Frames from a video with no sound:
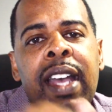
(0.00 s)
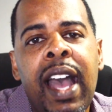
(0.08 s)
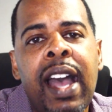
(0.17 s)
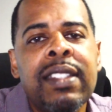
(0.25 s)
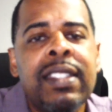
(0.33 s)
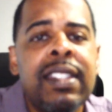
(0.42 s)

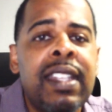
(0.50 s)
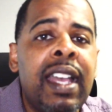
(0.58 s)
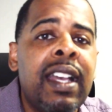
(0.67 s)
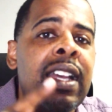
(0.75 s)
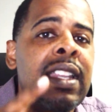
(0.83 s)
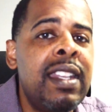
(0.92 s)
content
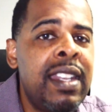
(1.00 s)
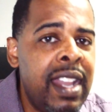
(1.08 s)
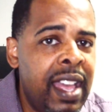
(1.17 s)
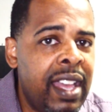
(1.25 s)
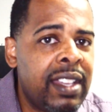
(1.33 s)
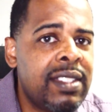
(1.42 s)
that
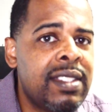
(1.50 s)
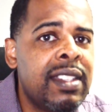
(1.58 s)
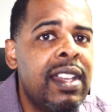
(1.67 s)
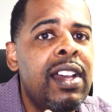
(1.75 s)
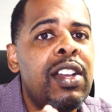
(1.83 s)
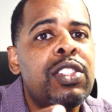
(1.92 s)
connects
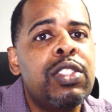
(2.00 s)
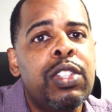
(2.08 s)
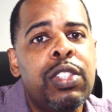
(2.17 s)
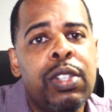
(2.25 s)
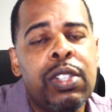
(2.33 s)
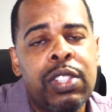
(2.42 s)

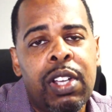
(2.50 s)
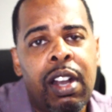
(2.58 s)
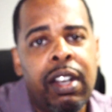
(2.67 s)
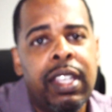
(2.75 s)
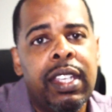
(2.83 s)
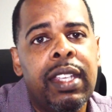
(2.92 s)
to your
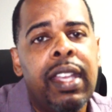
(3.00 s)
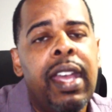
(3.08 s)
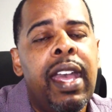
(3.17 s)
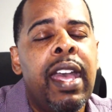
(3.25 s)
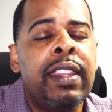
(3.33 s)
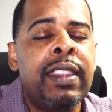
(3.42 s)
target.
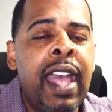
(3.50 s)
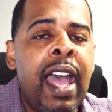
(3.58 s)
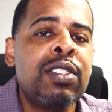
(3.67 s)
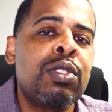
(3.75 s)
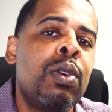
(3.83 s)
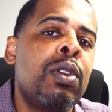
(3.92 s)
And
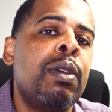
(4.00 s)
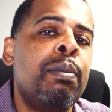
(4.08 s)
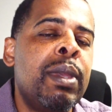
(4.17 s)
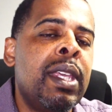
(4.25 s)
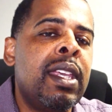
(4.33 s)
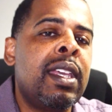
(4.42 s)
that's going to
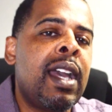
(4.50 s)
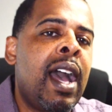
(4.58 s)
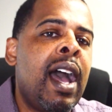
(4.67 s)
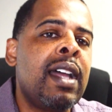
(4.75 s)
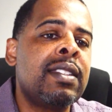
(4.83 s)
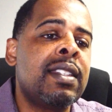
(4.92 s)
be
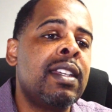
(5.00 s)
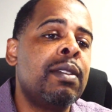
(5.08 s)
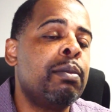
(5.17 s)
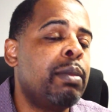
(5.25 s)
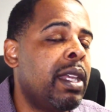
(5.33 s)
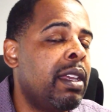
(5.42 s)

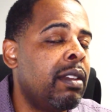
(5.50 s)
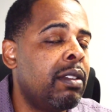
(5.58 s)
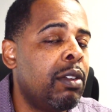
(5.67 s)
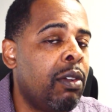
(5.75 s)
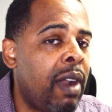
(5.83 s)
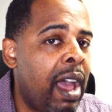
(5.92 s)
content, be
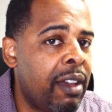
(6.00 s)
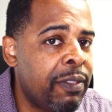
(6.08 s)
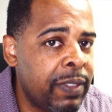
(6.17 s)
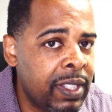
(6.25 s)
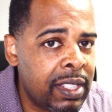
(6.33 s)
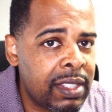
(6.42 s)
it
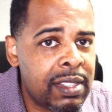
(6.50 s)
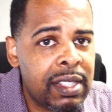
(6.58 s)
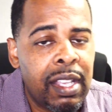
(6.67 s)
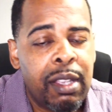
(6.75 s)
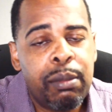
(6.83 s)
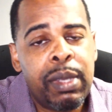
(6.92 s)
graphics,
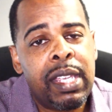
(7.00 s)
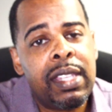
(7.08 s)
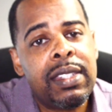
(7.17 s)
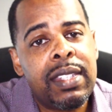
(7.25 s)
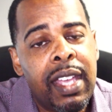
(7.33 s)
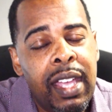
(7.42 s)
be
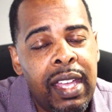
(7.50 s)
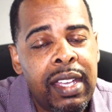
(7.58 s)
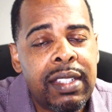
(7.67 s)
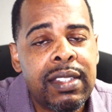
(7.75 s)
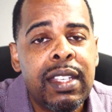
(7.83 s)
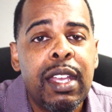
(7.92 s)
it
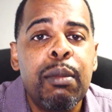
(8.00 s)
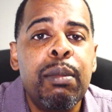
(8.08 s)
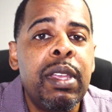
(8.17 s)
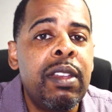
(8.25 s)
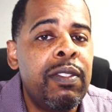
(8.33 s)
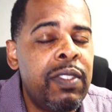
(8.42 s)
text,
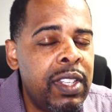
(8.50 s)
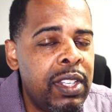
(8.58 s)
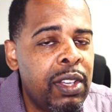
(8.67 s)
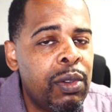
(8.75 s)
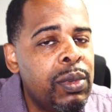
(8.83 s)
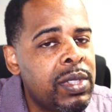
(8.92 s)
be it
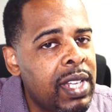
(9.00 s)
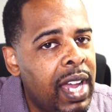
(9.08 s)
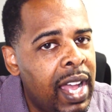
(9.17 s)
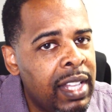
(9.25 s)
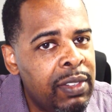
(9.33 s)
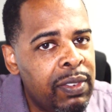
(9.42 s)
video, which I
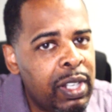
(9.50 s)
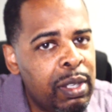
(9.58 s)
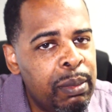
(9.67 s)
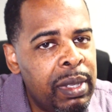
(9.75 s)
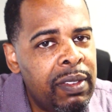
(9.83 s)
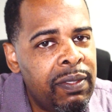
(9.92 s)
highly
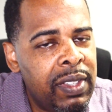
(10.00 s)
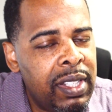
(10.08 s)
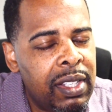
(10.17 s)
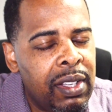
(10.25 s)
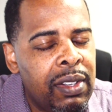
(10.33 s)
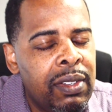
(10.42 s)
recommend
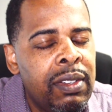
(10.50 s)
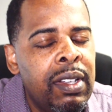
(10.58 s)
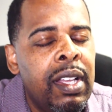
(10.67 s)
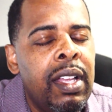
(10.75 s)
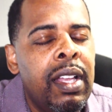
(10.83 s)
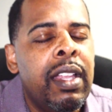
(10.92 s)
video,
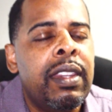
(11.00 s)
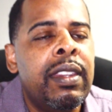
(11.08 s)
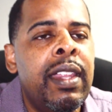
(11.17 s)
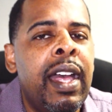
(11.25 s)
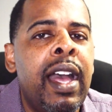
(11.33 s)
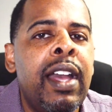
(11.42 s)

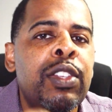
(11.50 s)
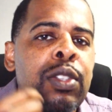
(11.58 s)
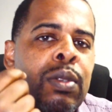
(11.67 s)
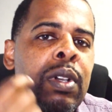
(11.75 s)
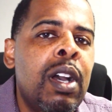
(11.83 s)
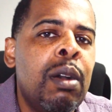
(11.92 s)
that
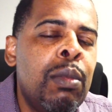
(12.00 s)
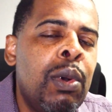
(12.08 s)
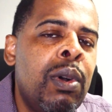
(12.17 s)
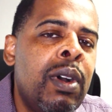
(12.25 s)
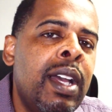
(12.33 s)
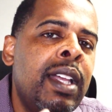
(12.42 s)
you come
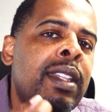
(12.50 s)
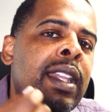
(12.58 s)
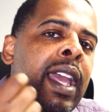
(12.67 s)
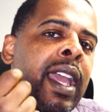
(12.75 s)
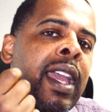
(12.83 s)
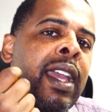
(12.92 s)
on
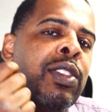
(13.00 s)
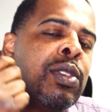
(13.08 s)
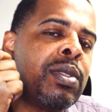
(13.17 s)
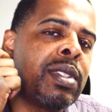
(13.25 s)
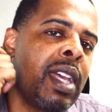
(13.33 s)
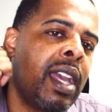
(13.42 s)
and
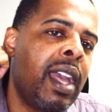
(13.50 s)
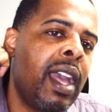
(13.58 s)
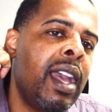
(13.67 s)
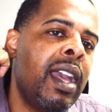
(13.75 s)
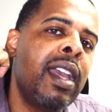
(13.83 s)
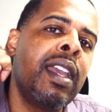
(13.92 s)
you say,
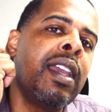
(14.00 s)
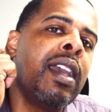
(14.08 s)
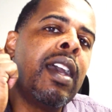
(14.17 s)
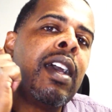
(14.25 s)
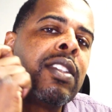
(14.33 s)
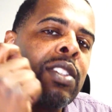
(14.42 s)
hey,
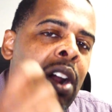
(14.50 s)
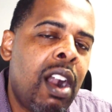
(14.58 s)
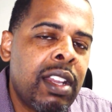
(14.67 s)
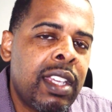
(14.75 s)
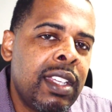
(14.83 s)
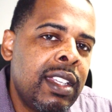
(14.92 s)

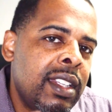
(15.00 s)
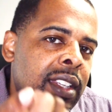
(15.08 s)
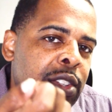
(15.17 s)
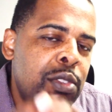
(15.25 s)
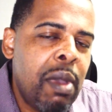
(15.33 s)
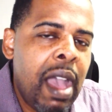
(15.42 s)
target,
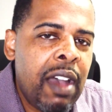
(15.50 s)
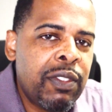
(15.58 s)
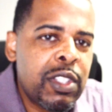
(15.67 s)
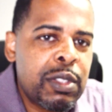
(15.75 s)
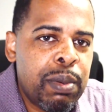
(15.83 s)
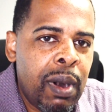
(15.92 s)
you
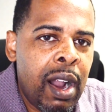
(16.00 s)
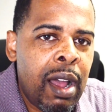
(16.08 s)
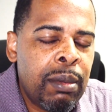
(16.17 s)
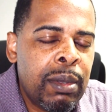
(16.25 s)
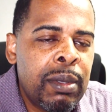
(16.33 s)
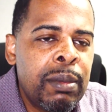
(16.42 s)
have this
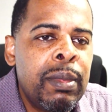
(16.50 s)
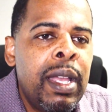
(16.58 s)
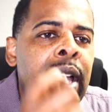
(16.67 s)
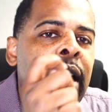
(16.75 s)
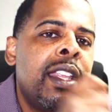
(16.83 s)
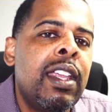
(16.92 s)
problem,
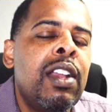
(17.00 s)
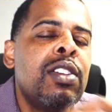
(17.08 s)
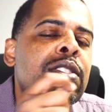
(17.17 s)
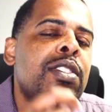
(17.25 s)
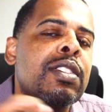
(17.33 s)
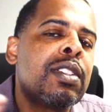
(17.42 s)
and
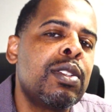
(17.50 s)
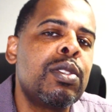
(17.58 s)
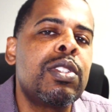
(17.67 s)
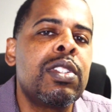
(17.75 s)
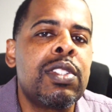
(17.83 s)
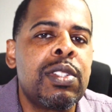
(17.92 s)
here's a
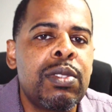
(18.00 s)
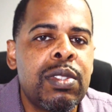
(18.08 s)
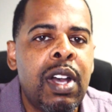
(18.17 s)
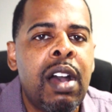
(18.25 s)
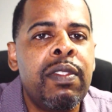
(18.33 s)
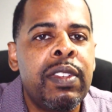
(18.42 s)
solution to
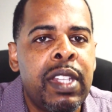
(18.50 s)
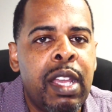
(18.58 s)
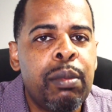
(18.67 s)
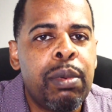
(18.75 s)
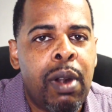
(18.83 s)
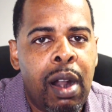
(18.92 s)
solving
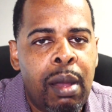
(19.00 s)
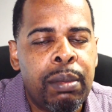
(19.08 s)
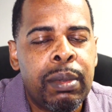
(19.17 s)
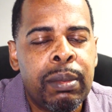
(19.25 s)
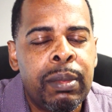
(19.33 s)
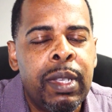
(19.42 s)
that
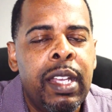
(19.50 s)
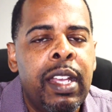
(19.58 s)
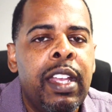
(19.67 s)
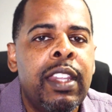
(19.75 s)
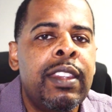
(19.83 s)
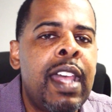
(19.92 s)
problem.
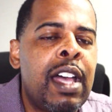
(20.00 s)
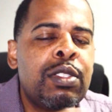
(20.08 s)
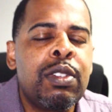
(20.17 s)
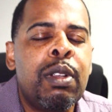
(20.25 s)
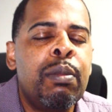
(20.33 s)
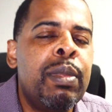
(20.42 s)
That's
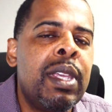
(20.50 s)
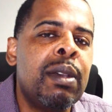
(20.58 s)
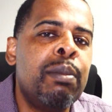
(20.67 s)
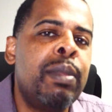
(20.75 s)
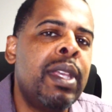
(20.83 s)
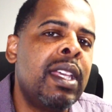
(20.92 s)
going to be
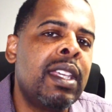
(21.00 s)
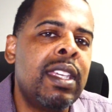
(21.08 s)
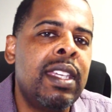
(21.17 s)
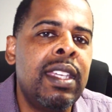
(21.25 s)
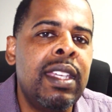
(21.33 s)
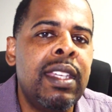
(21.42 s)
a big
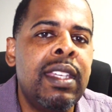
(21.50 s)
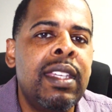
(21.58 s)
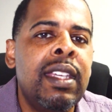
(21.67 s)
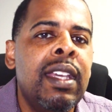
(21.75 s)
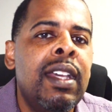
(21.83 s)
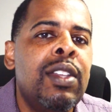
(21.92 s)

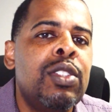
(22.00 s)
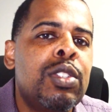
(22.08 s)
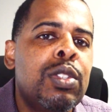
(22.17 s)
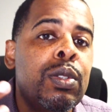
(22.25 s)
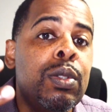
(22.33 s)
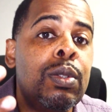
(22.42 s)
key
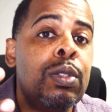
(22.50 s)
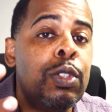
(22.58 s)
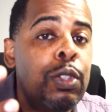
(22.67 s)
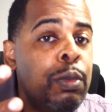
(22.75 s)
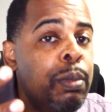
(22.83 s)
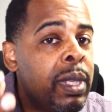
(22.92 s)
to
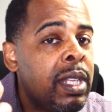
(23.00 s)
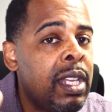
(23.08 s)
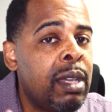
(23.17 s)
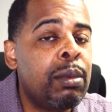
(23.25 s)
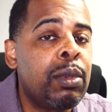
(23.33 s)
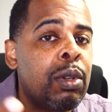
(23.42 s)
you being
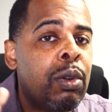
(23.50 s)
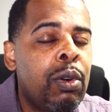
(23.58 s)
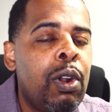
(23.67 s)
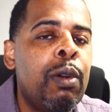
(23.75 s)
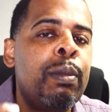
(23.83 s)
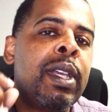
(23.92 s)
able to
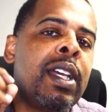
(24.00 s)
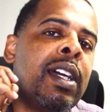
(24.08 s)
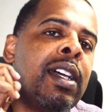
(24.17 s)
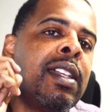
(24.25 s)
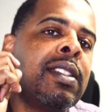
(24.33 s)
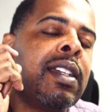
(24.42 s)
grow,
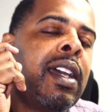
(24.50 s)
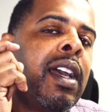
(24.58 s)
because